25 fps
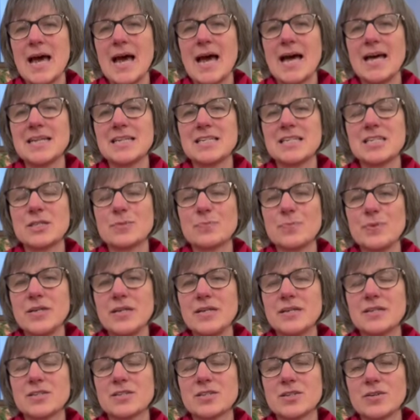and
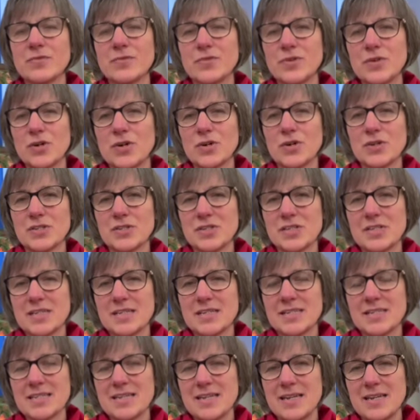speaks of God's
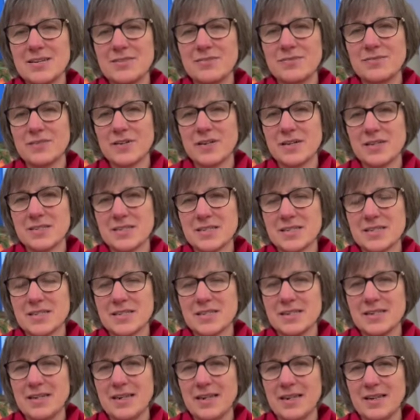steadfast
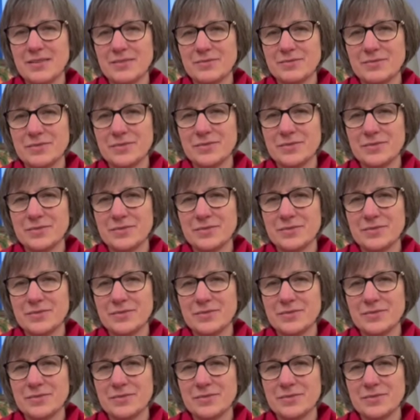love.